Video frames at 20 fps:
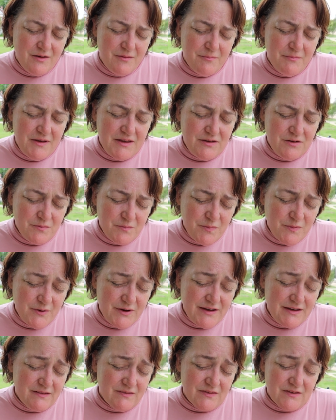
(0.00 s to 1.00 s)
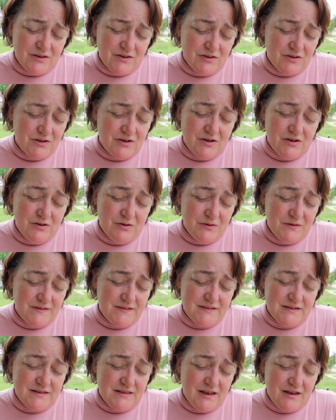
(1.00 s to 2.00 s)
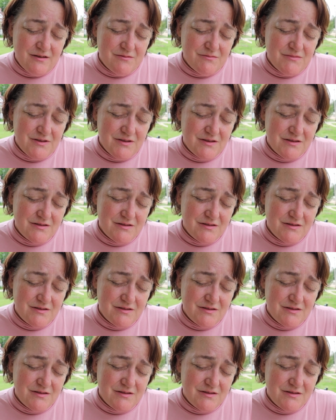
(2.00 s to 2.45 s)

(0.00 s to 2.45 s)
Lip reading: May you bring the good news to them.